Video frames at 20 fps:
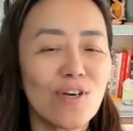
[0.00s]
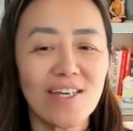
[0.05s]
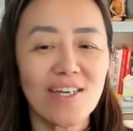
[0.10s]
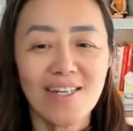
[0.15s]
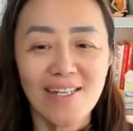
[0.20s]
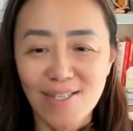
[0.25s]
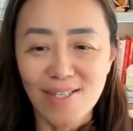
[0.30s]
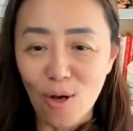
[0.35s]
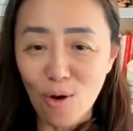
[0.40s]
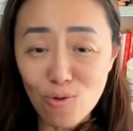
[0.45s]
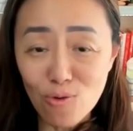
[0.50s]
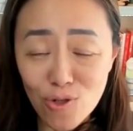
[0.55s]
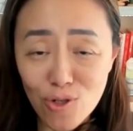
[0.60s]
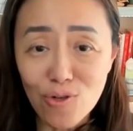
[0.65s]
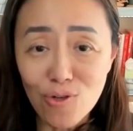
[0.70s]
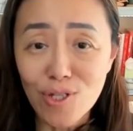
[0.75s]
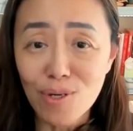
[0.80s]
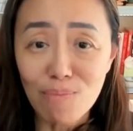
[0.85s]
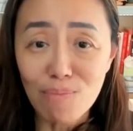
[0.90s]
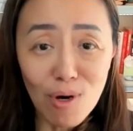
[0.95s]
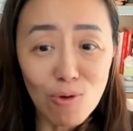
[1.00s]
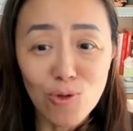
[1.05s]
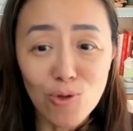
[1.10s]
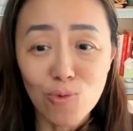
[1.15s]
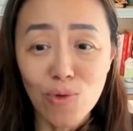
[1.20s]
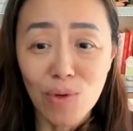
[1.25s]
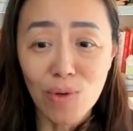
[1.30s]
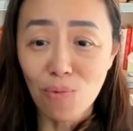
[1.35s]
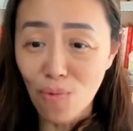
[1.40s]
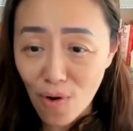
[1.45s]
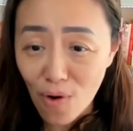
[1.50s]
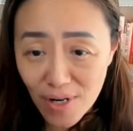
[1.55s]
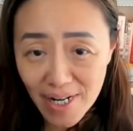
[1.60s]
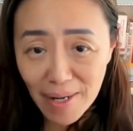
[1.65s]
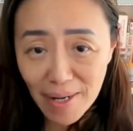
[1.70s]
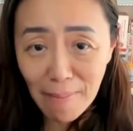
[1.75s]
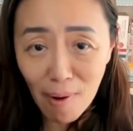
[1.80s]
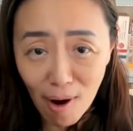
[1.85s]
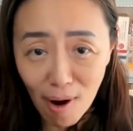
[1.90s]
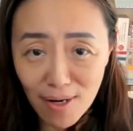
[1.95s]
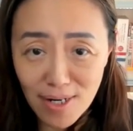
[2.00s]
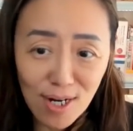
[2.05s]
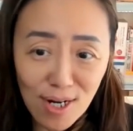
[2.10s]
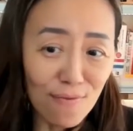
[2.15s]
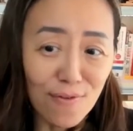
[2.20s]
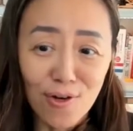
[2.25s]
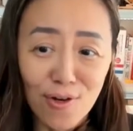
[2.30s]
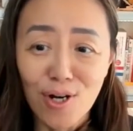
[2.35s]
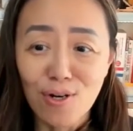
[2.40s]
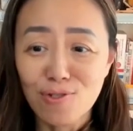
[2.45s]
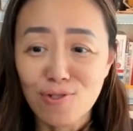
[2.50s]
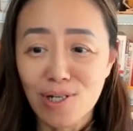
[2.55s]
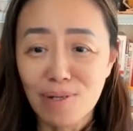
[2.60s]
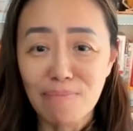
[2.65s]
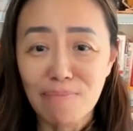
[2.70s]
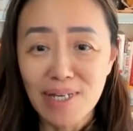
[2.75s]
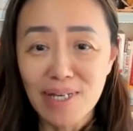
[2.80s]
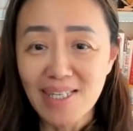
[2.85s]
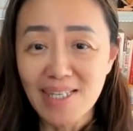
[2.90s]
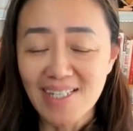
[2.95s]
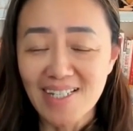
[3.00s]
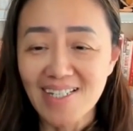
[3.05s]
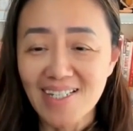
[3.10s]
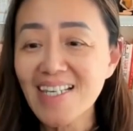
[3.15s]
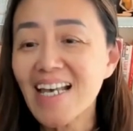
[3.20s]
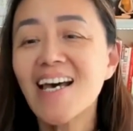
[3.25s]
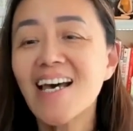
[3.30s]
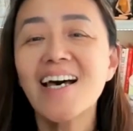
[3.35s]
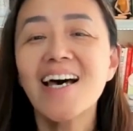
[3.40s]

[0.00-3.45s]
it is also the most rewarding part of your coaching business